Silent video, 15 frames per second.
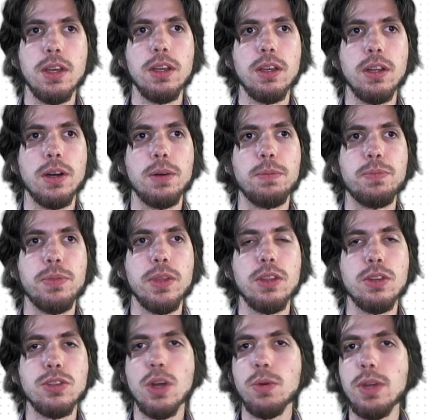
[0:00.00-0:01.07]
you know,
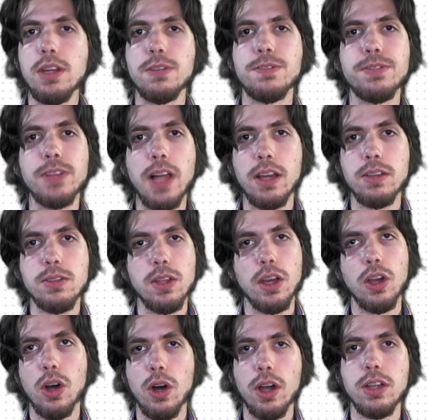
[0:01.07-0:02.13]
there's no need to flex
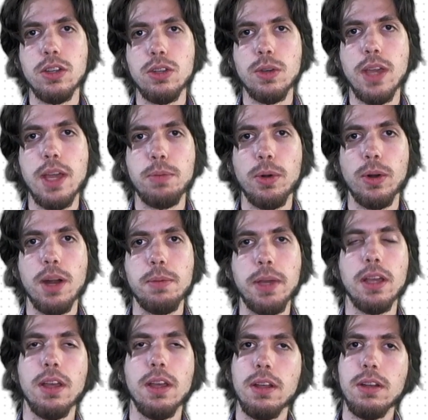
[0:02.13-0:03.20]
like, oh, I can do game programming.